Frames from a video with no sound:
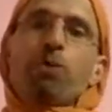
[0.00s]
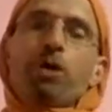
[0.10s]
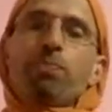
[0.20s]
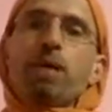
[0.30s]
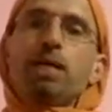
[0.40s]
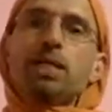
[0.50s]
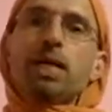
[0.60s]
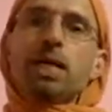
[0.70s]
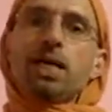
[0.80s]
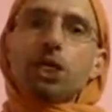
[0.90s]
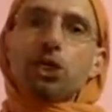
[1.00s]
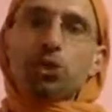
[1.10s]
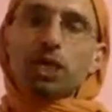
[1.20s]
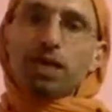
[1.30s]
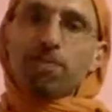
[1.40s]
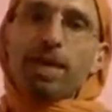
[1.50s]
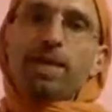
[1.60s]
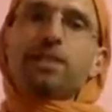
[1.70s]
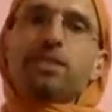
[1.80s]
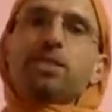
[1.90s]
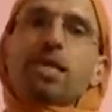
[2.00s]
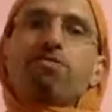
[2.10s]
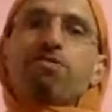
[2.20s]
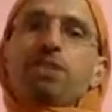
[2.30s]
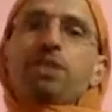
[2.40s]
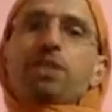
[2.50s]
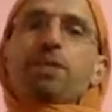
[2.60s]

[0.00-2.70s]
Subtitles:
body part, you can make this effort.